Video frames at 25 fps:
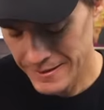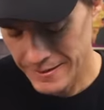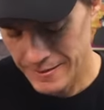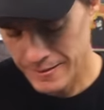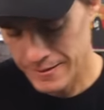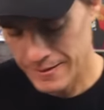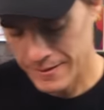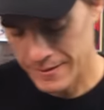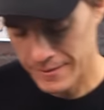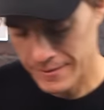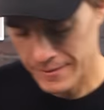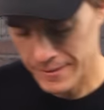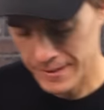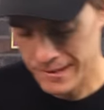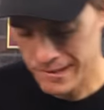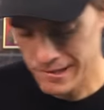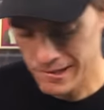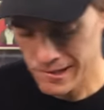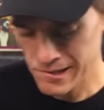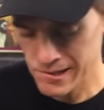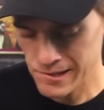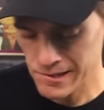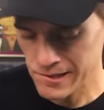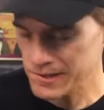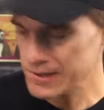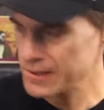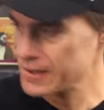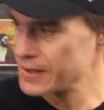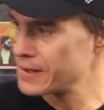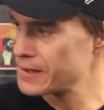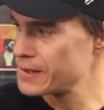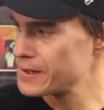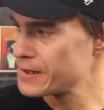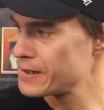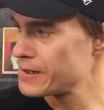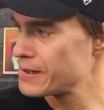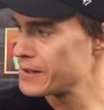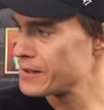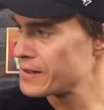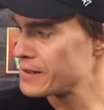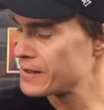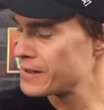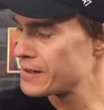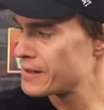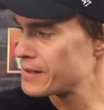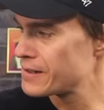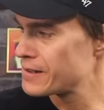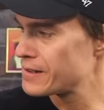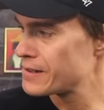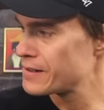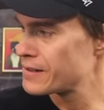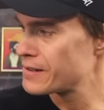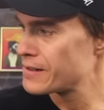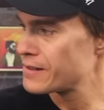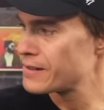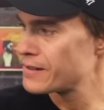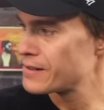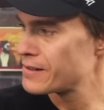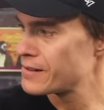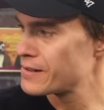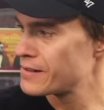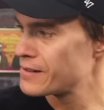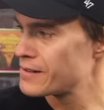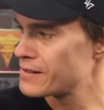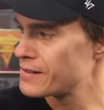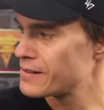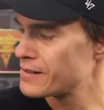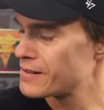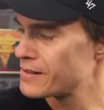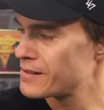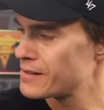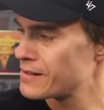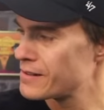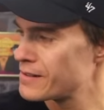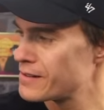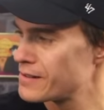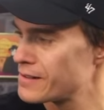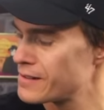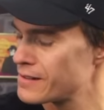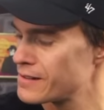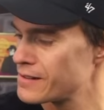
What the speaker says: (not speaking)